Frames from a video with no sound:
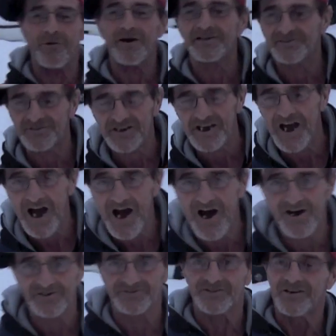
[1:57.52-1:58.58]
where she
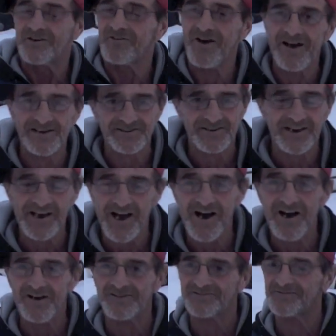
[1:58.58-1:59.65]
goes. Where she
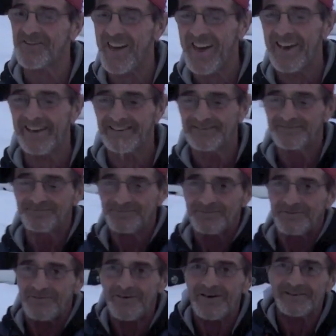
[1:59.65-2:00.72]
goes, man.
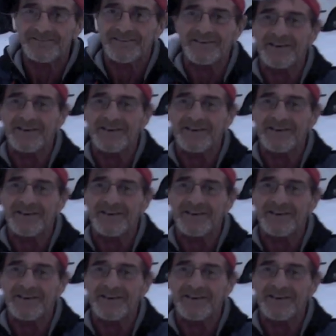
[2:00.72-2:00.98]
Yeah, where, where